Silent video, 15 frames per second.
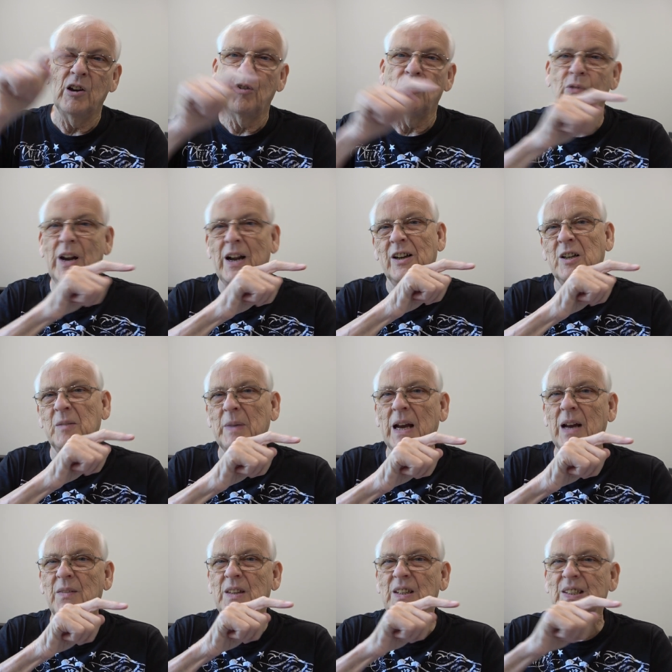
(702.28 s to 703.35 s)
round
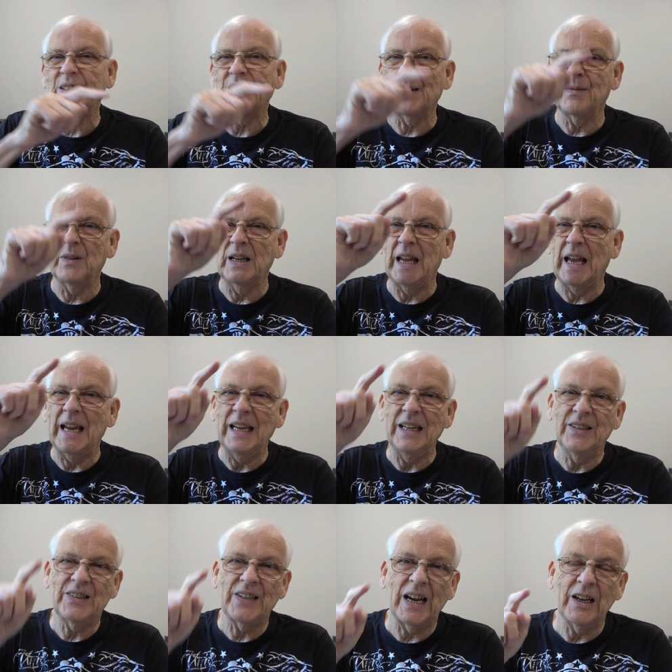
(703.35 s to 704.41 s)
about the 7,
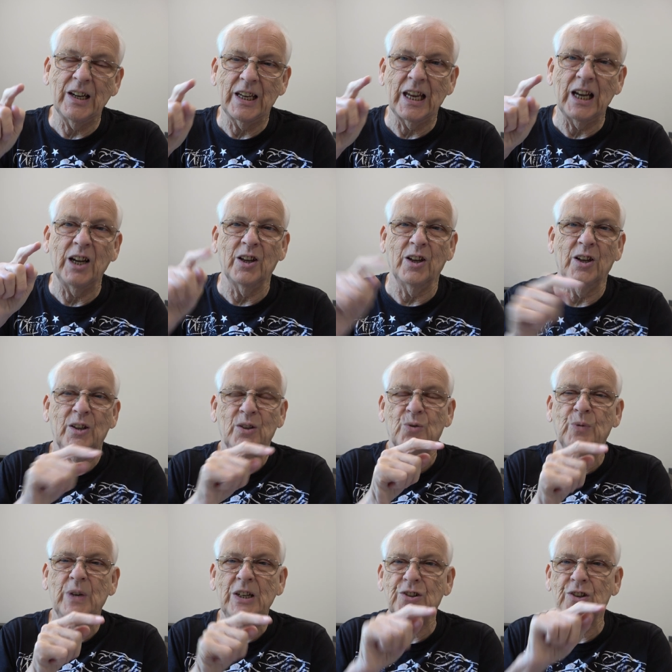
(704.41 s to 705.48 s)
8, 10 kilohertz
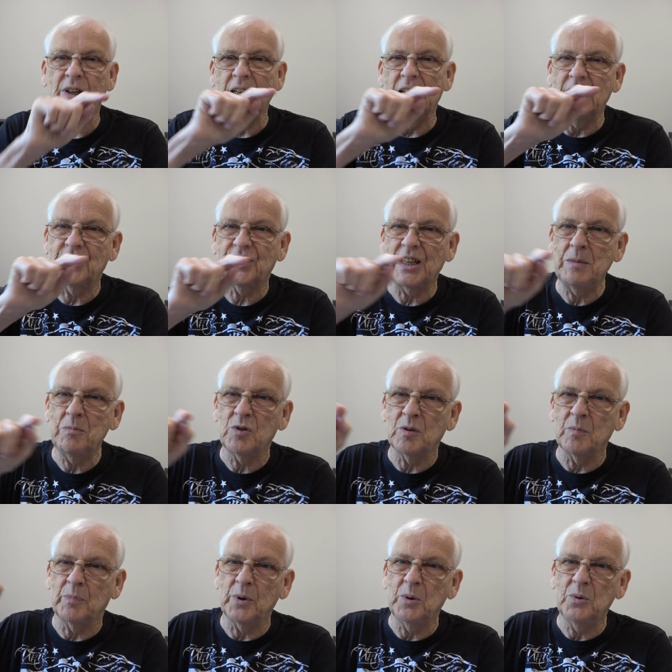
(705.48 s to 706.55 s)
region, it seems to
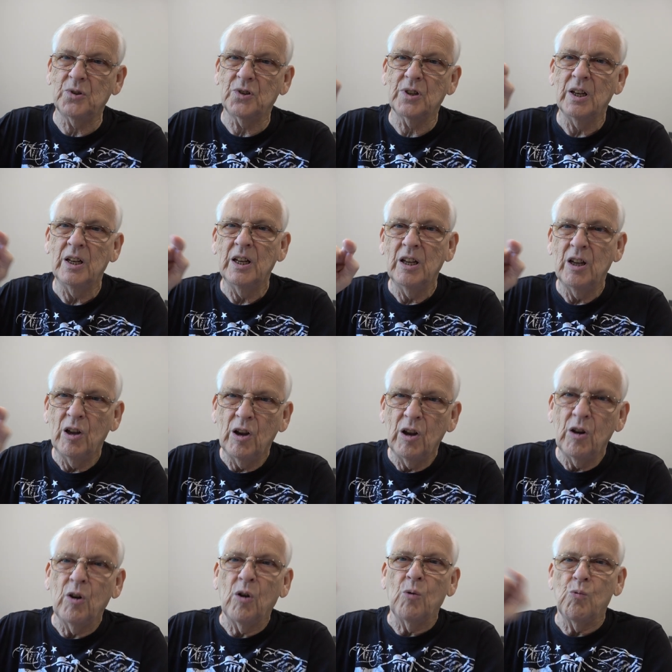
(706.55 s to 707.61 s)
boost
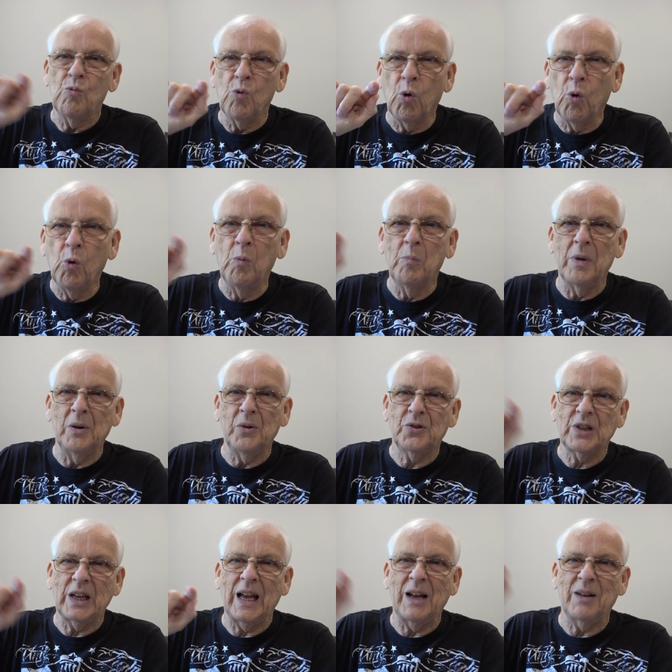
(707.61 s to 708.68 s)

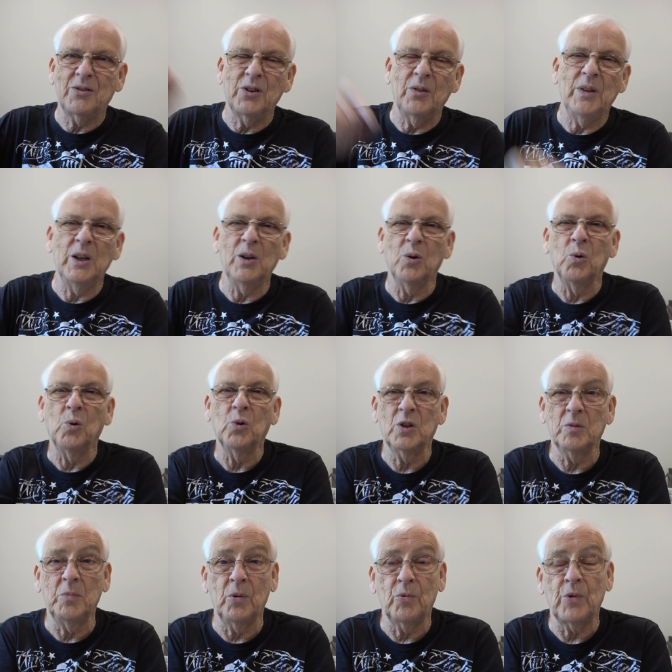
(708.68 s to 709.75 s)
almost out of the
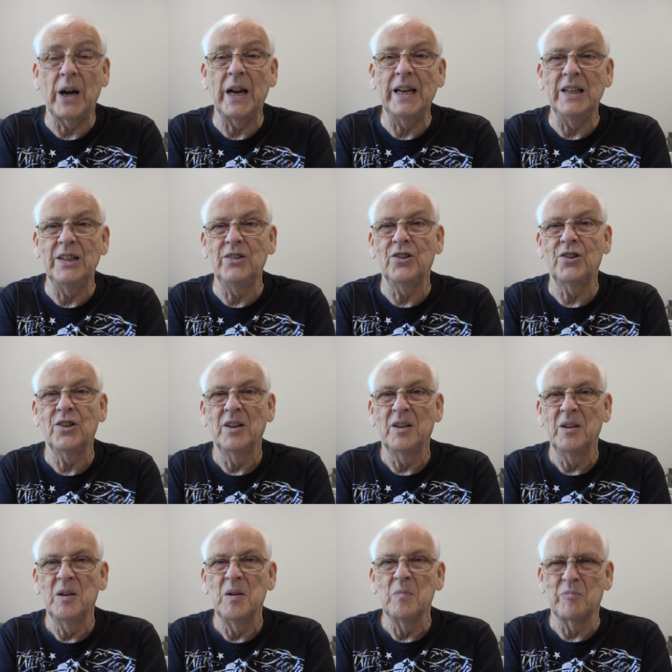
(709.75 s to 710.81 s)
audible range.
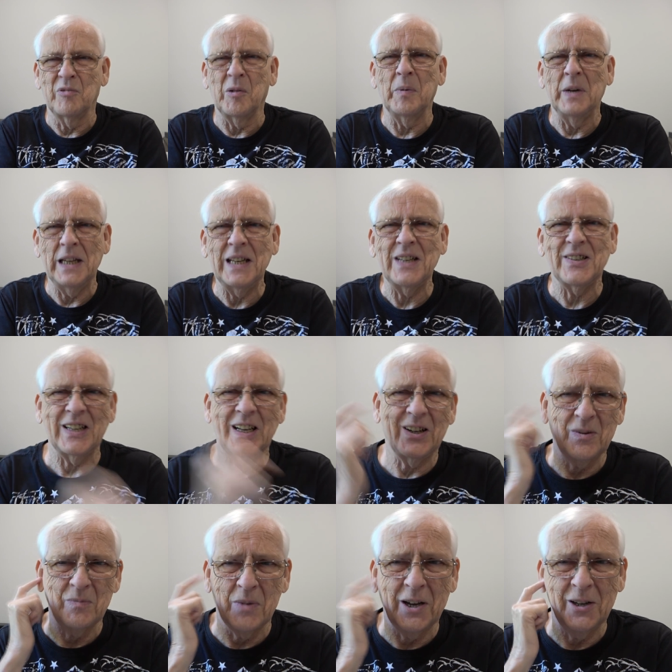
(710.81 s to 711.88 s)
Probably is out
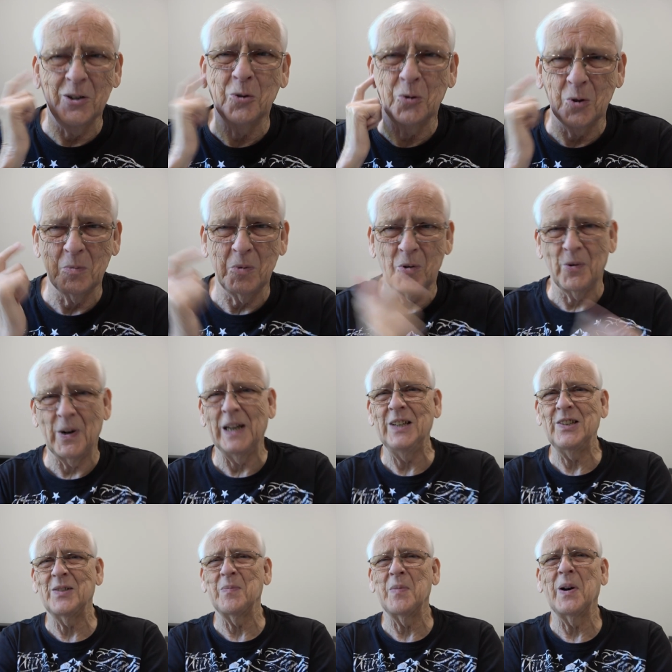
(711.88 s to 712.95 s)
of my audible
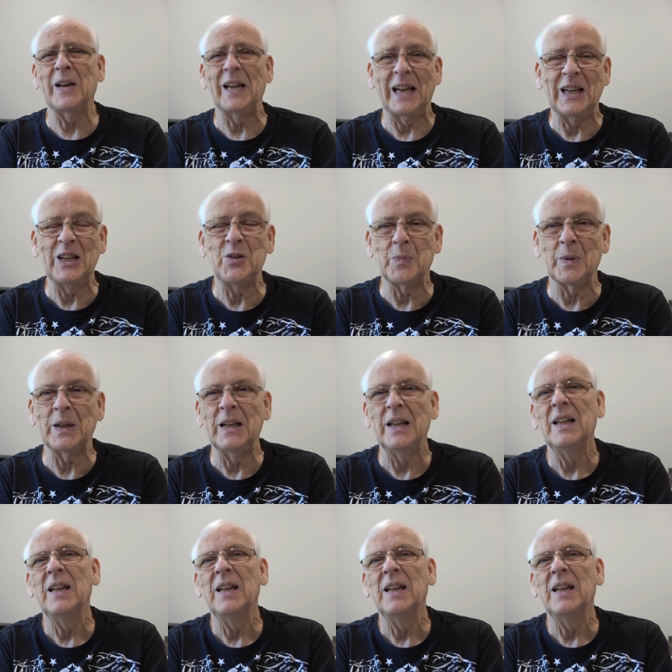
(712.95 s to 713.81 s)
range at my age, but